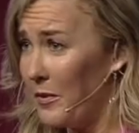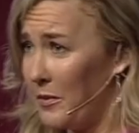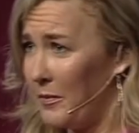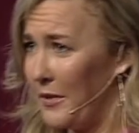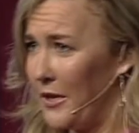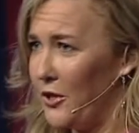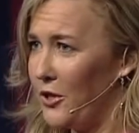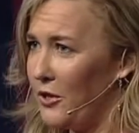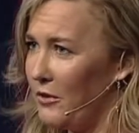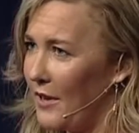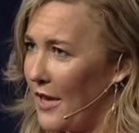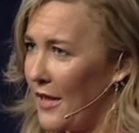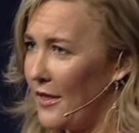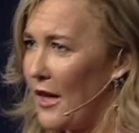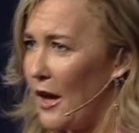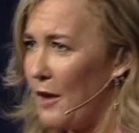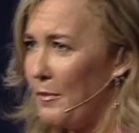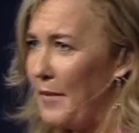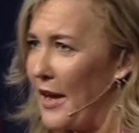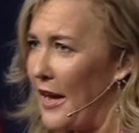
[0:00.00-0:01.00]
with which you get
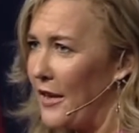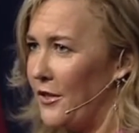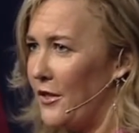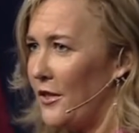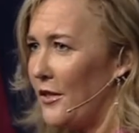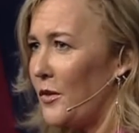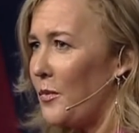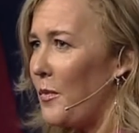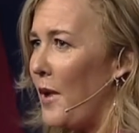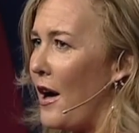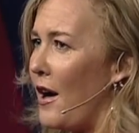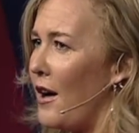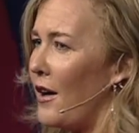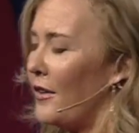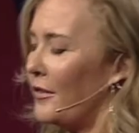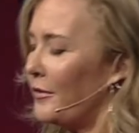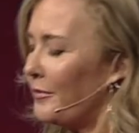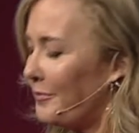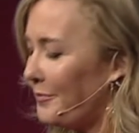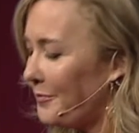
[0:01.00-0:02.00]
that match as
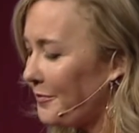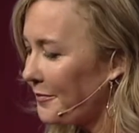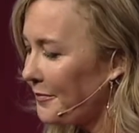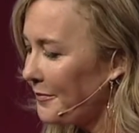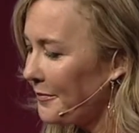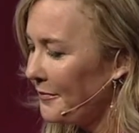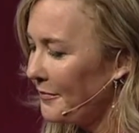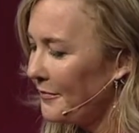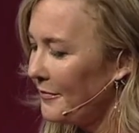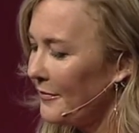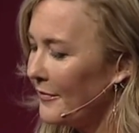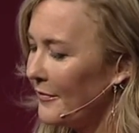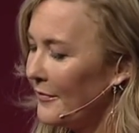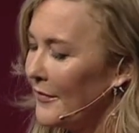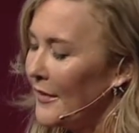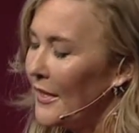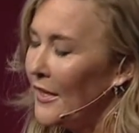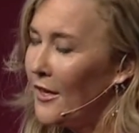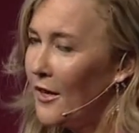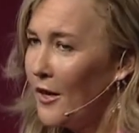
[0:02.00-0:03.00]
well.
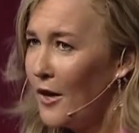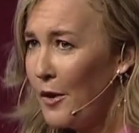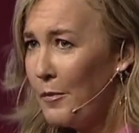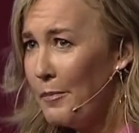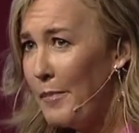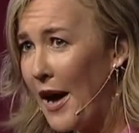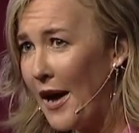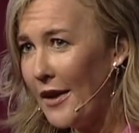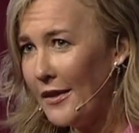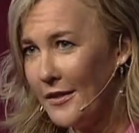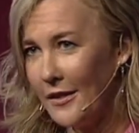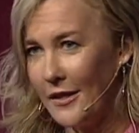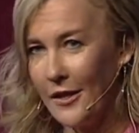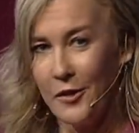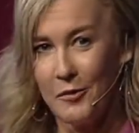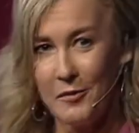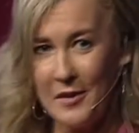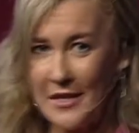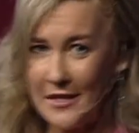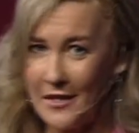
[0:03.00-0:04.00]
But, and
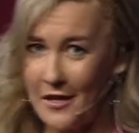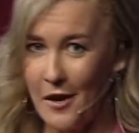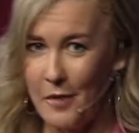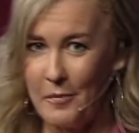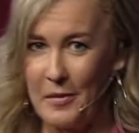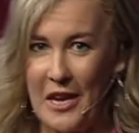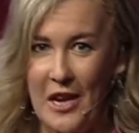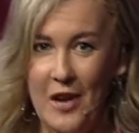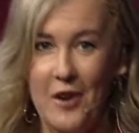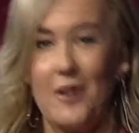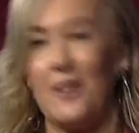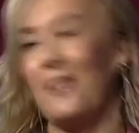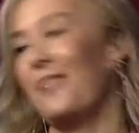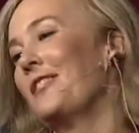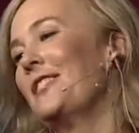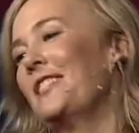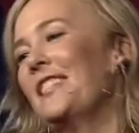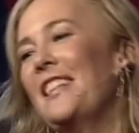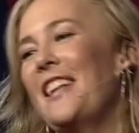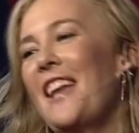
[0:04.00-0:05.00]
the reason I'm
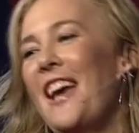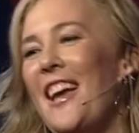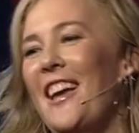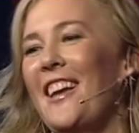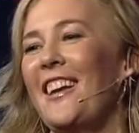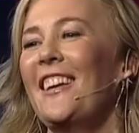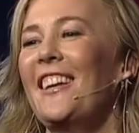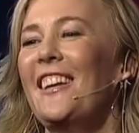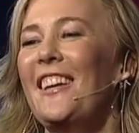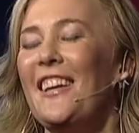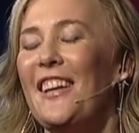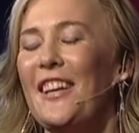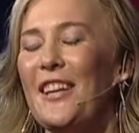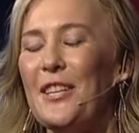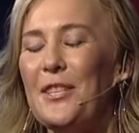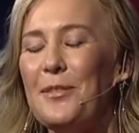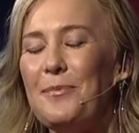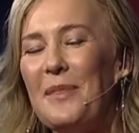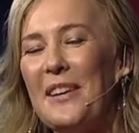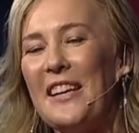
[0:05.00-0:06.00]
here today
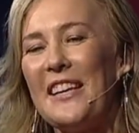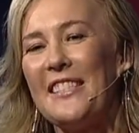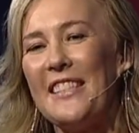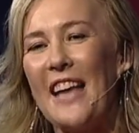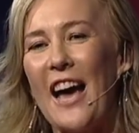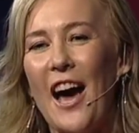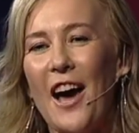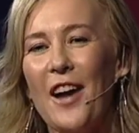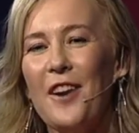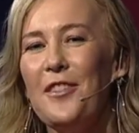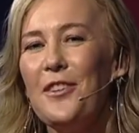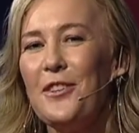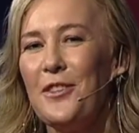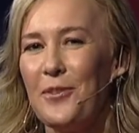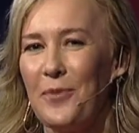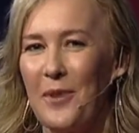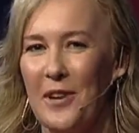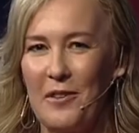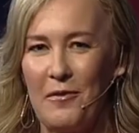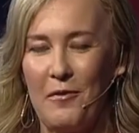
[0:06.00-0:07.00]
is because out of the
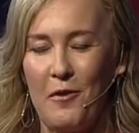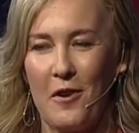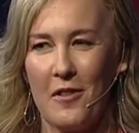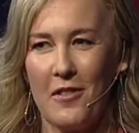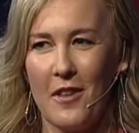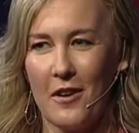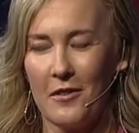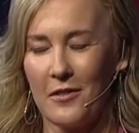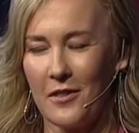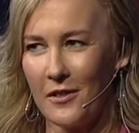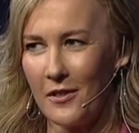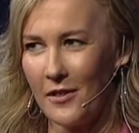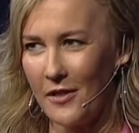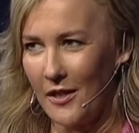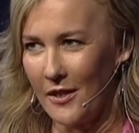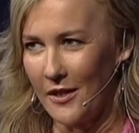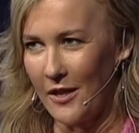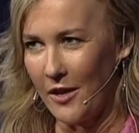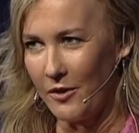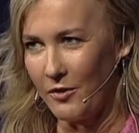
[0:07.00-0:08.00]

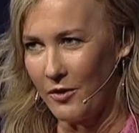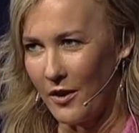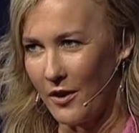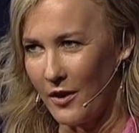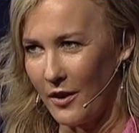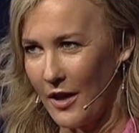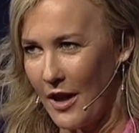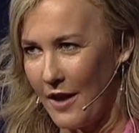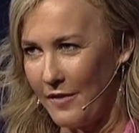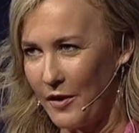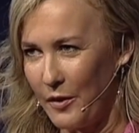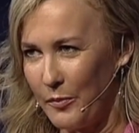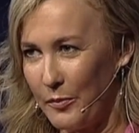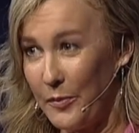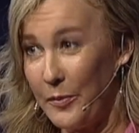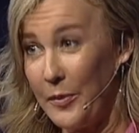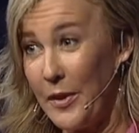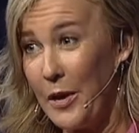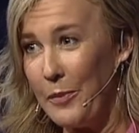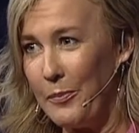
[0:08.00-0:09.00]
24,611
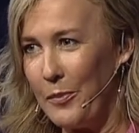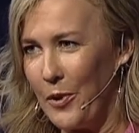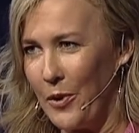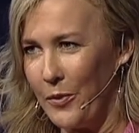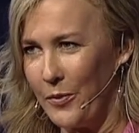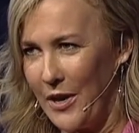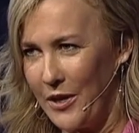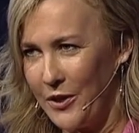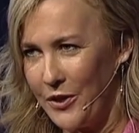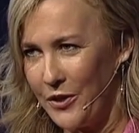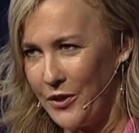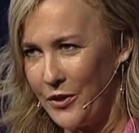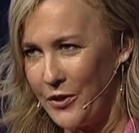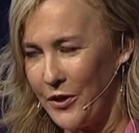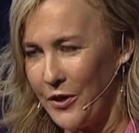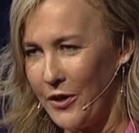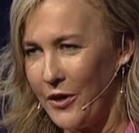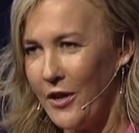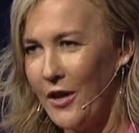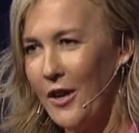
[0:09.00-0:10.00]
people
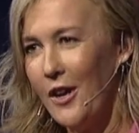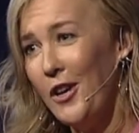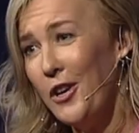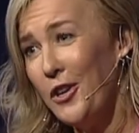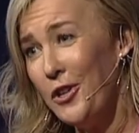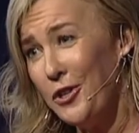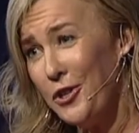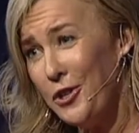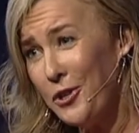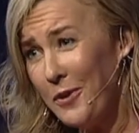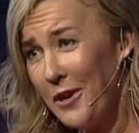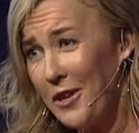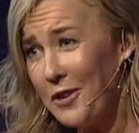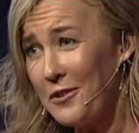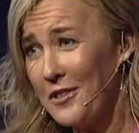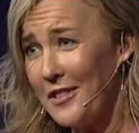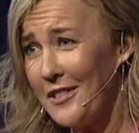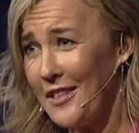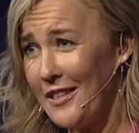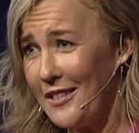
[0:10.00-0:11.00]
registered,
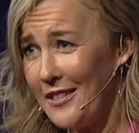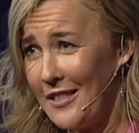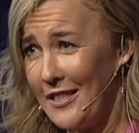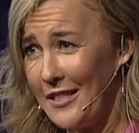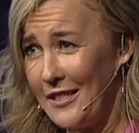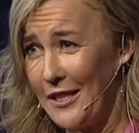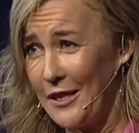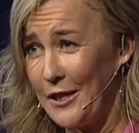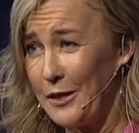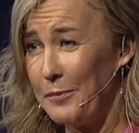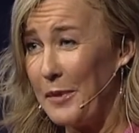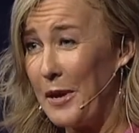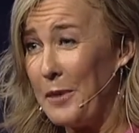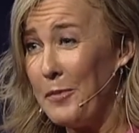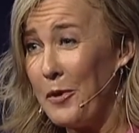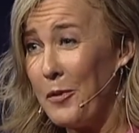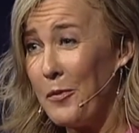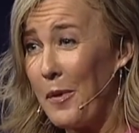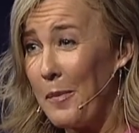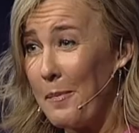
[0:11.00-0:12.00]
266
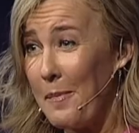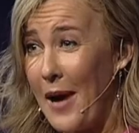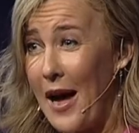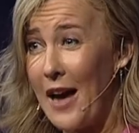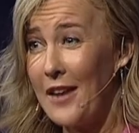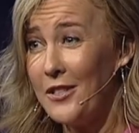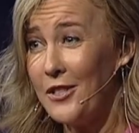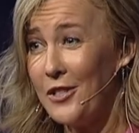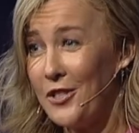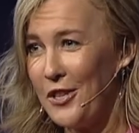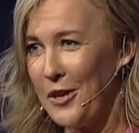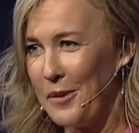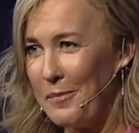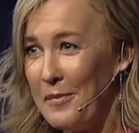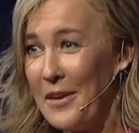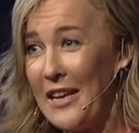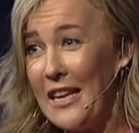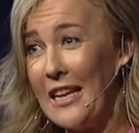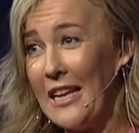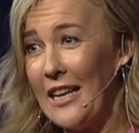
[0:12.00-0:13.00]
people were matched
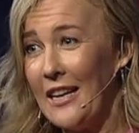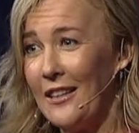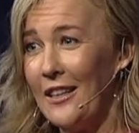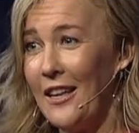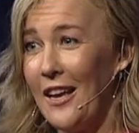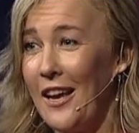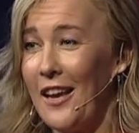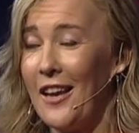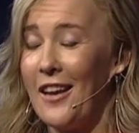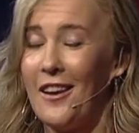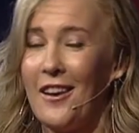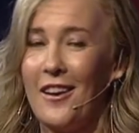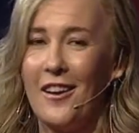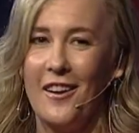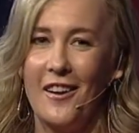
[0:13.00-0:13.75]
immediately.